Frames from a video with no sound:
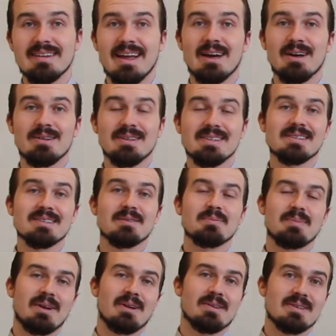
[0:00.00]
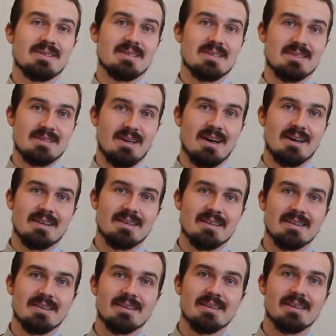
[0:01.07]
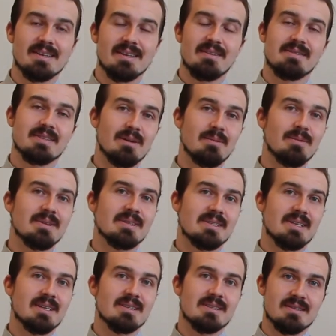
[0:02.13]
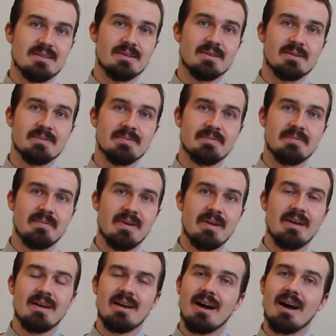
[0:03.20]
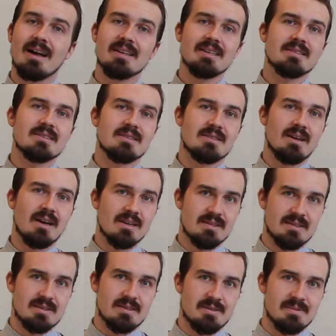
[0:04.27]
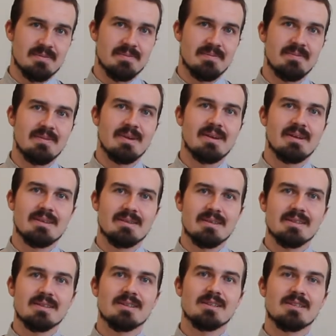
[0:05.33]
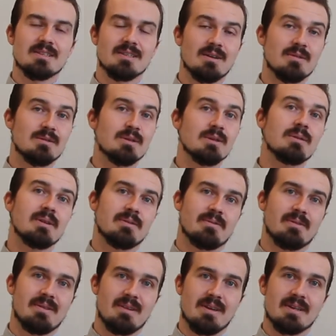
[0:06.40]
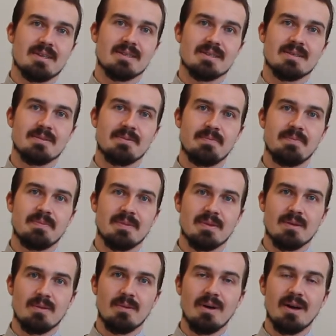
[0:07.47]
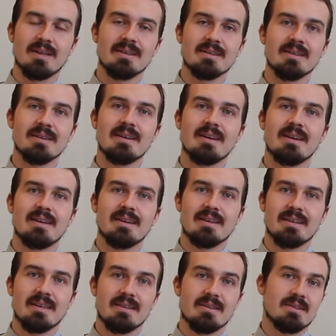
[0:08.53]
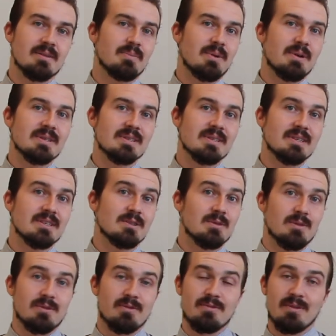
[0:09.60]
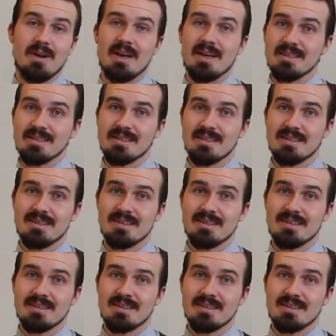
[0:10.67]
Now let's compare this to talk. If someone says to you, "I need to talk to you," this could show two different things. One, either the person is your friend,